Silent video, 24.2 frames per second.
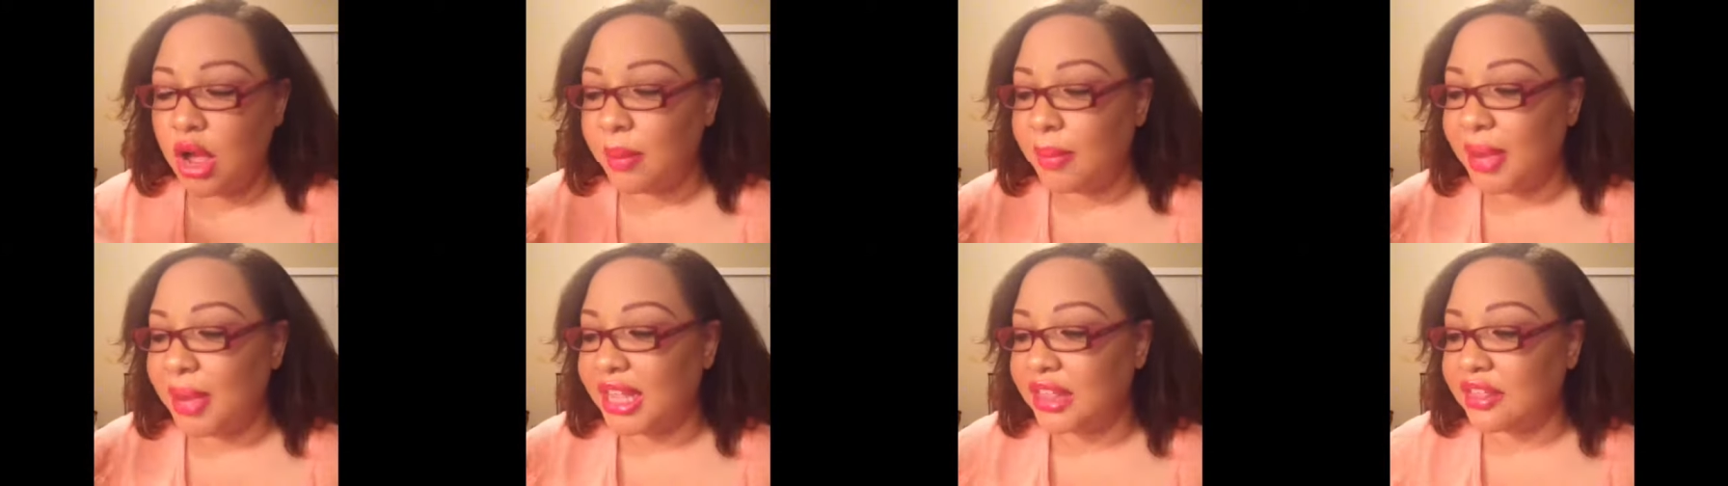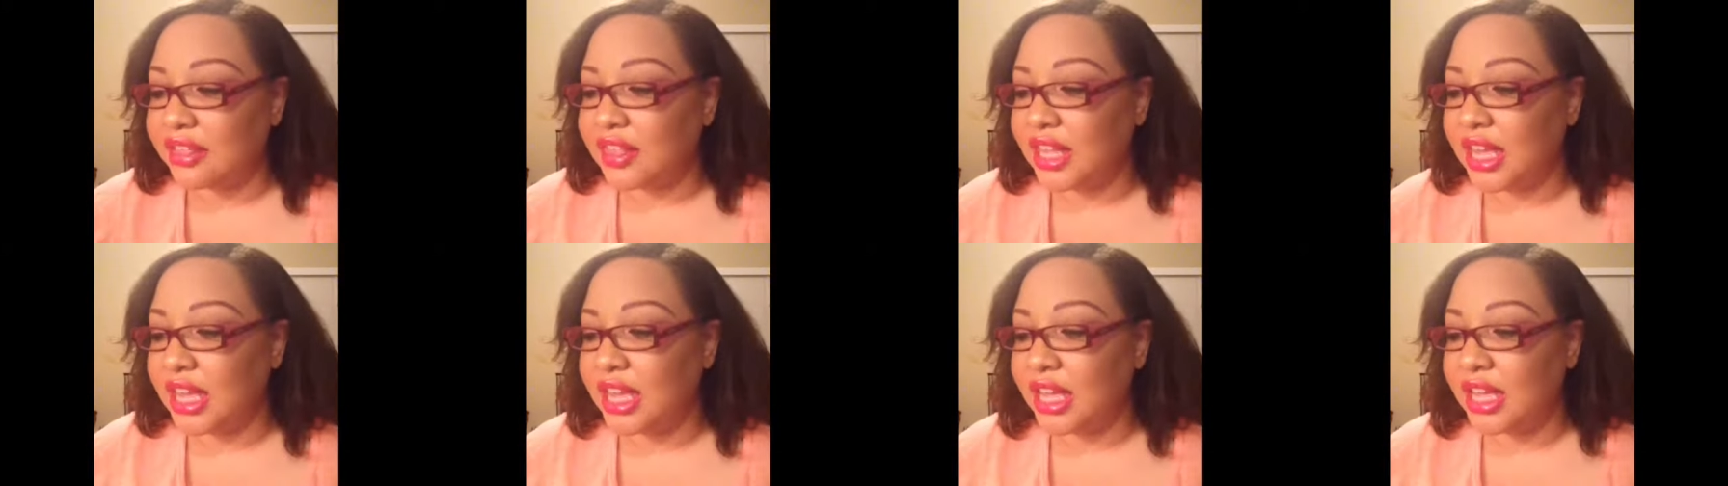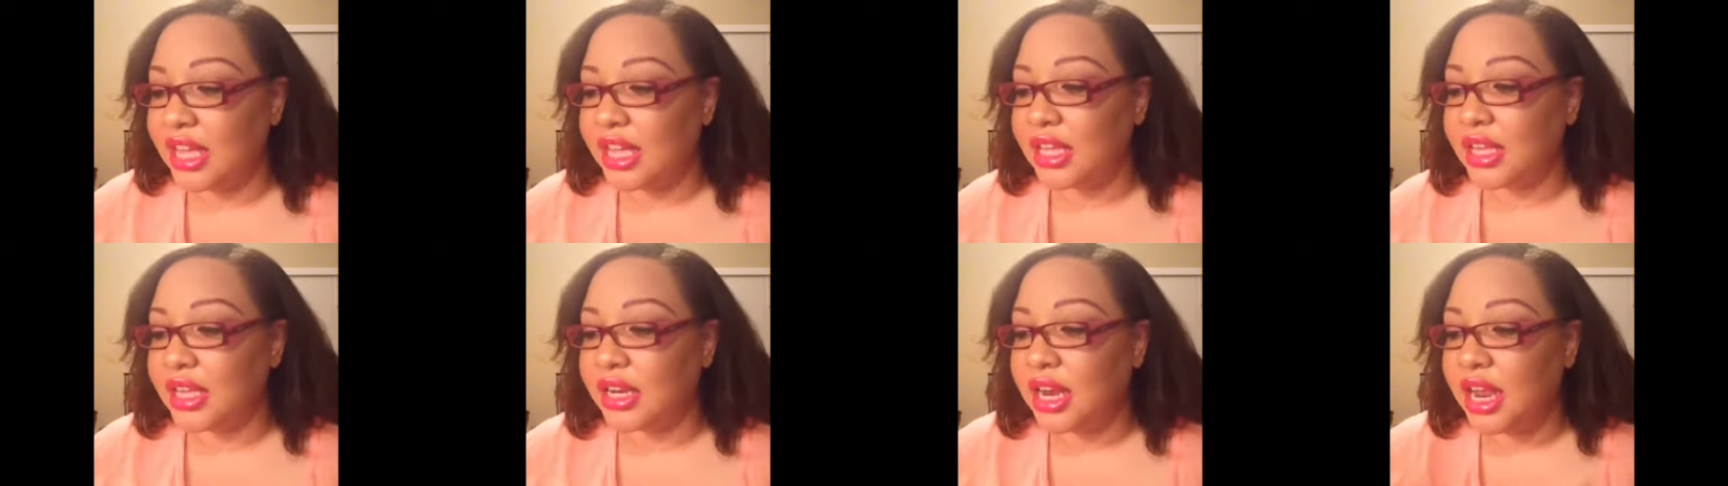but
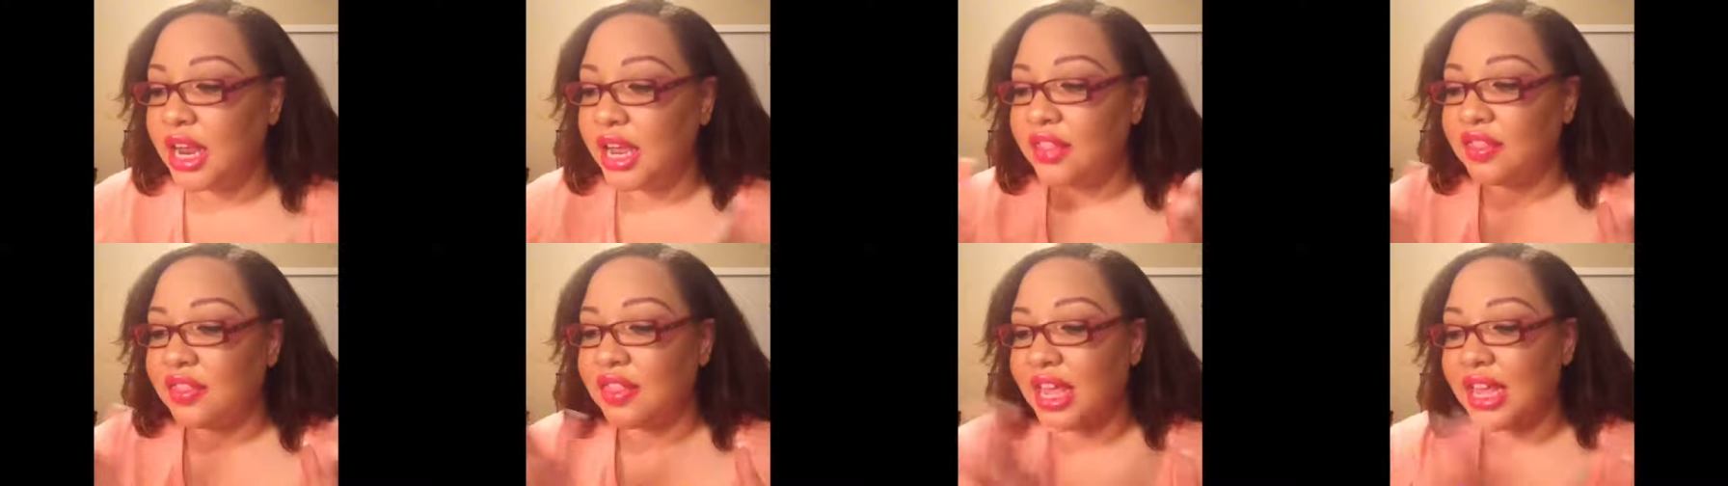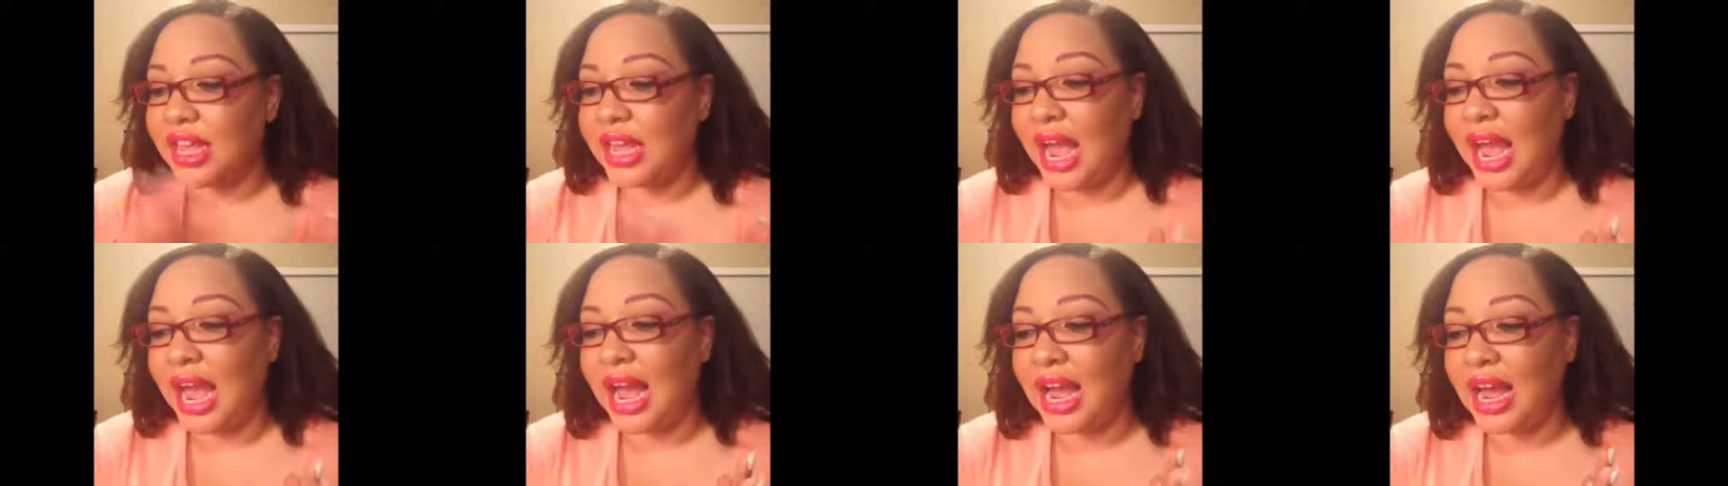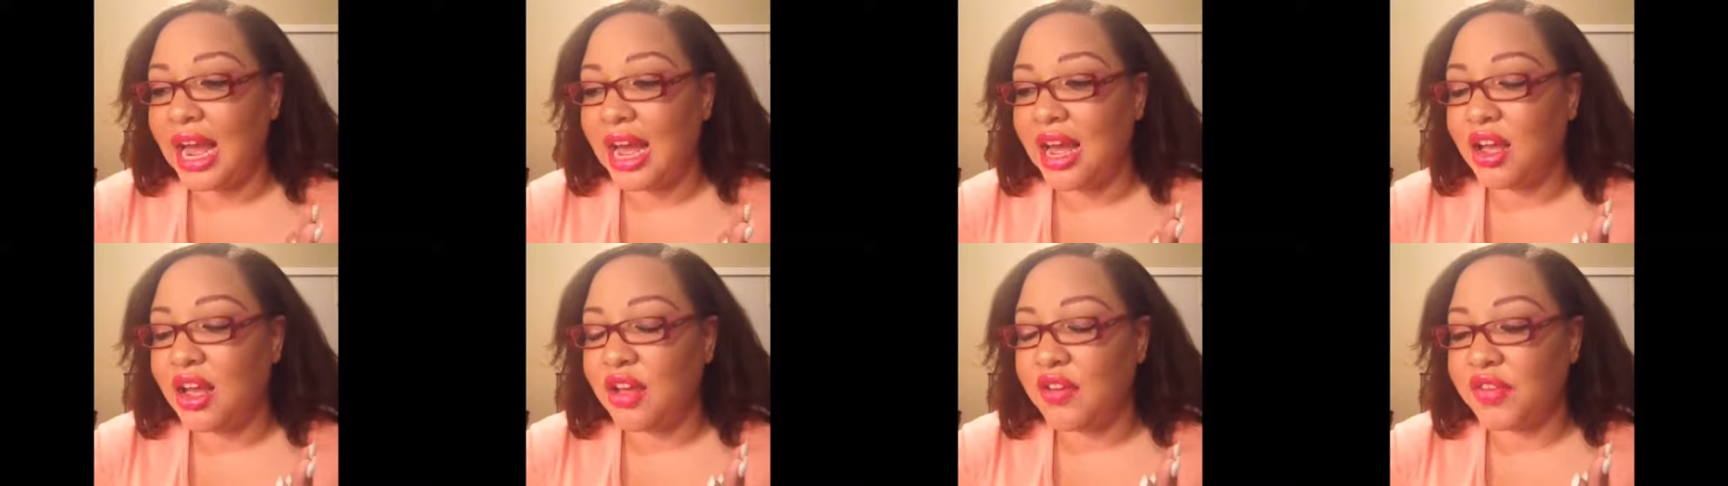then they
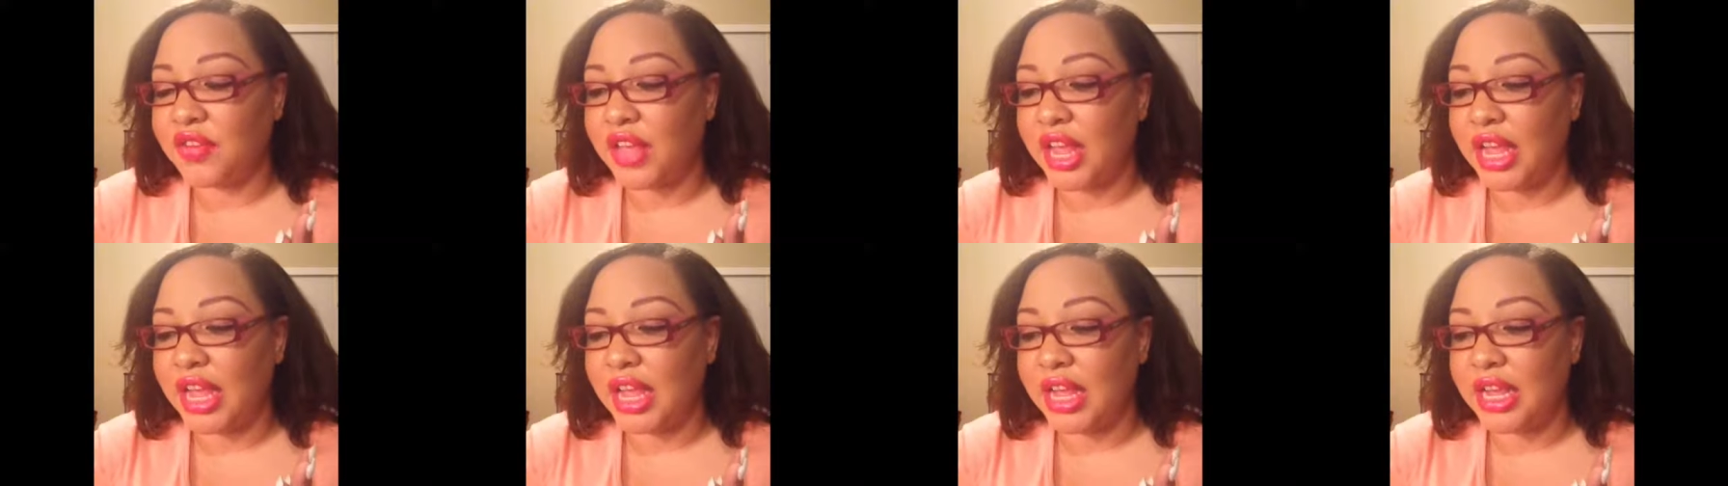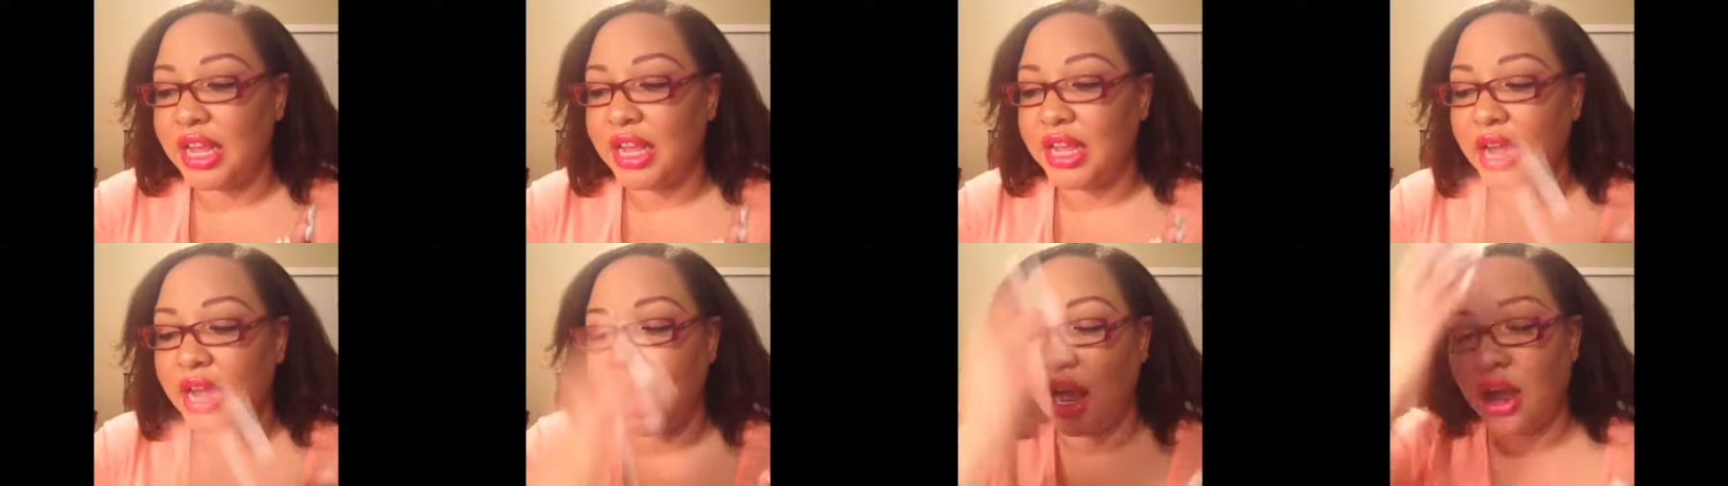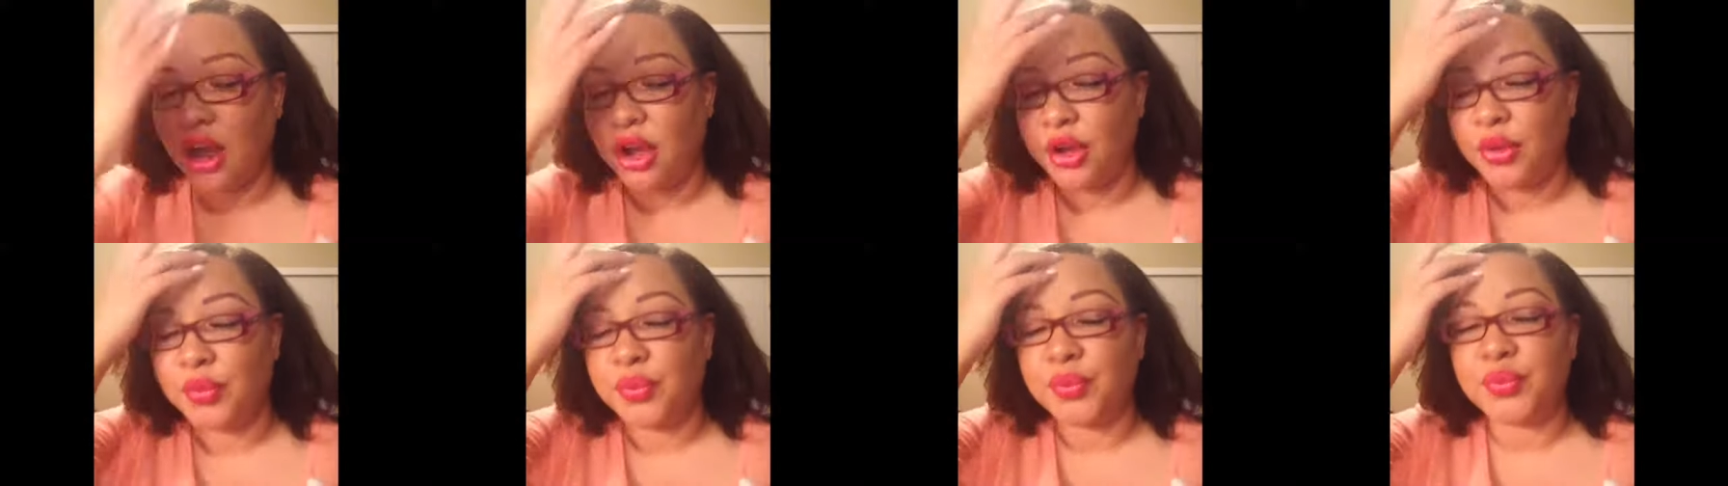have a
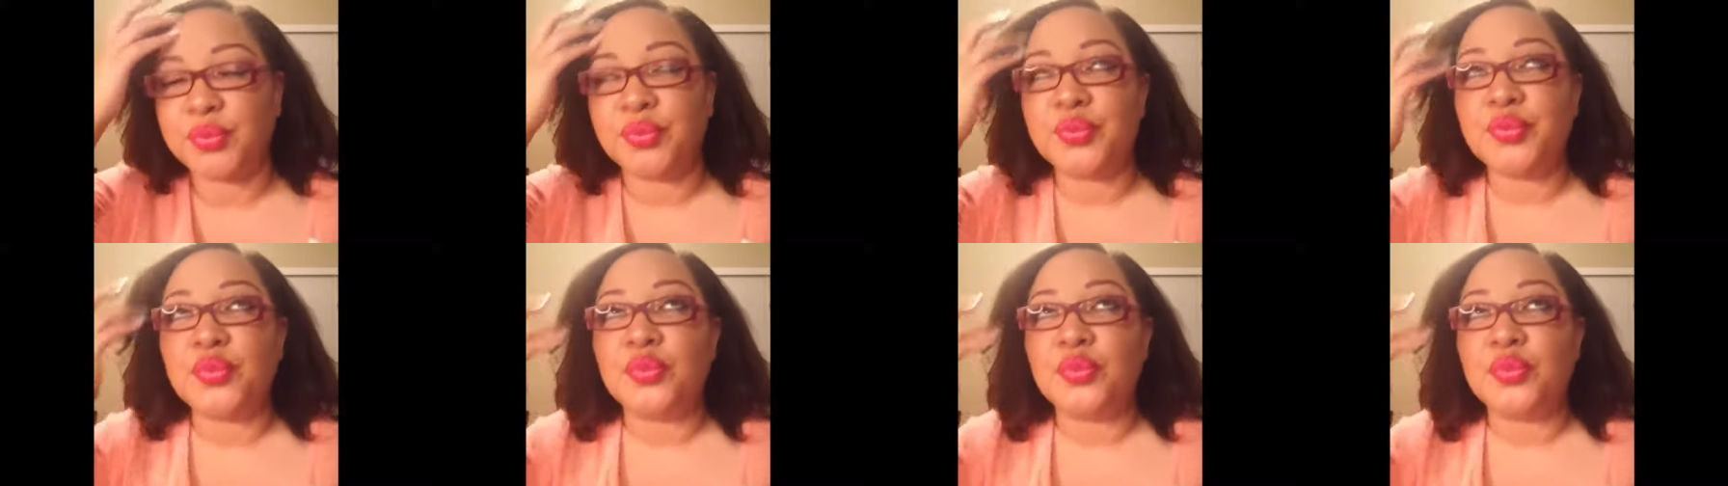um